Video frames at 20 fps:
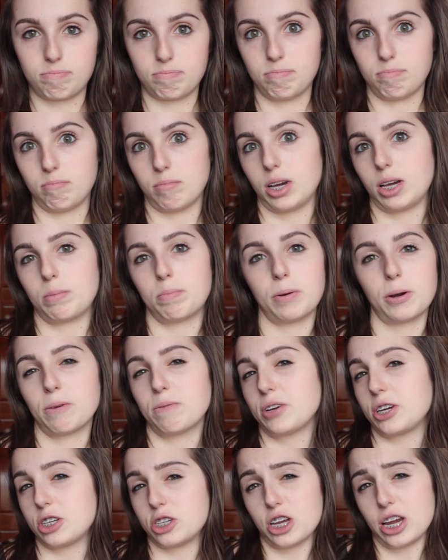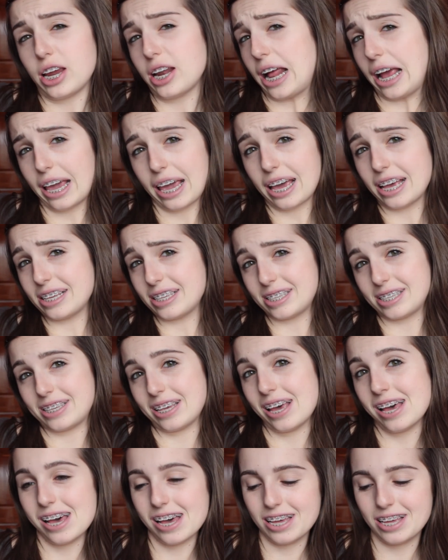my perfect shade, I guess.
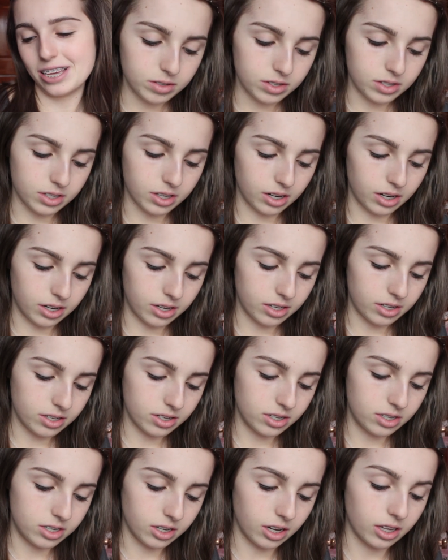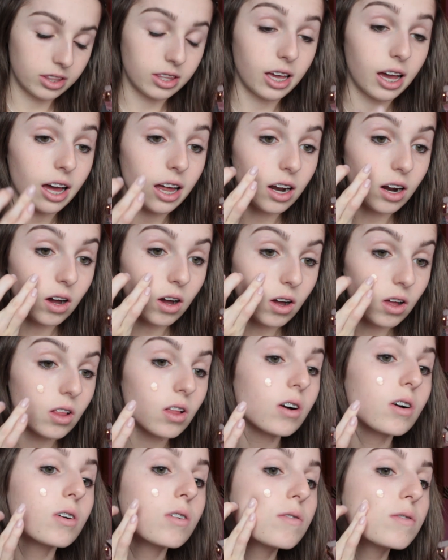Just gonna dot that
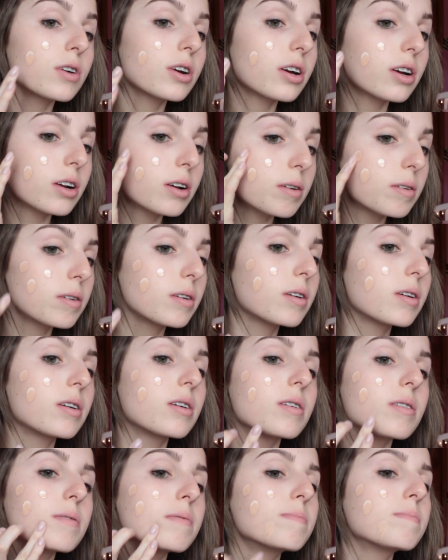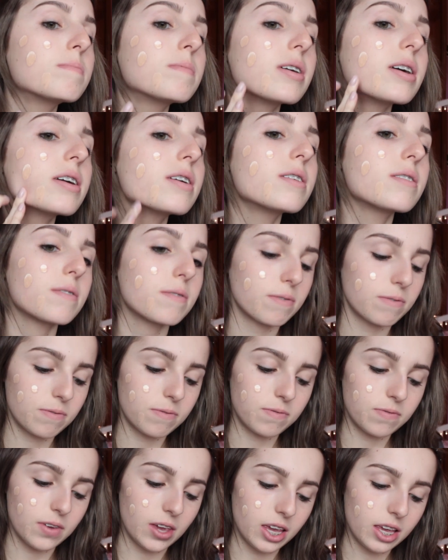all over my
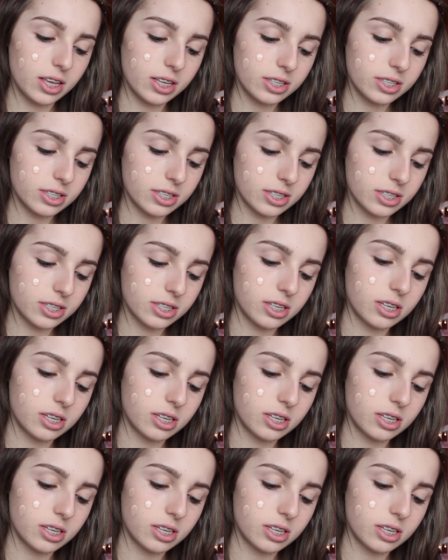face.